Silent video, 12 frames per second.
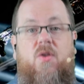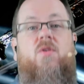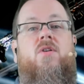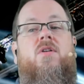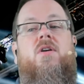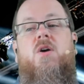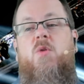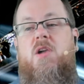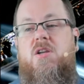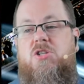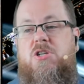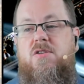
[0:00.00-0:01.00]
or
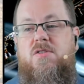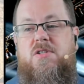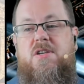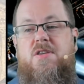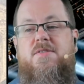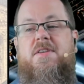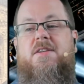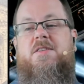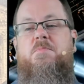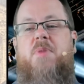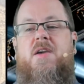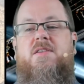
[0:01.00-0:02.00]
we can choose to use it
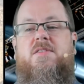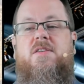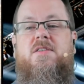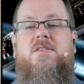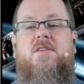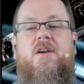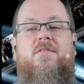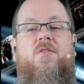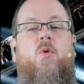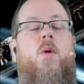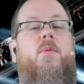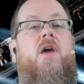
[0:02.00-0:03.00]
as a basis
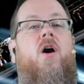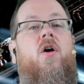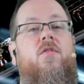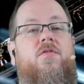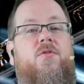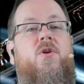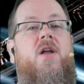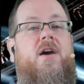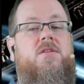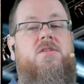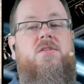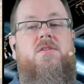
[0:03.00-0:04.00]
for what we hope for
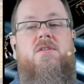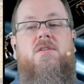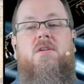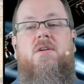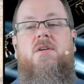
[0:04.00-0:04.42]
next.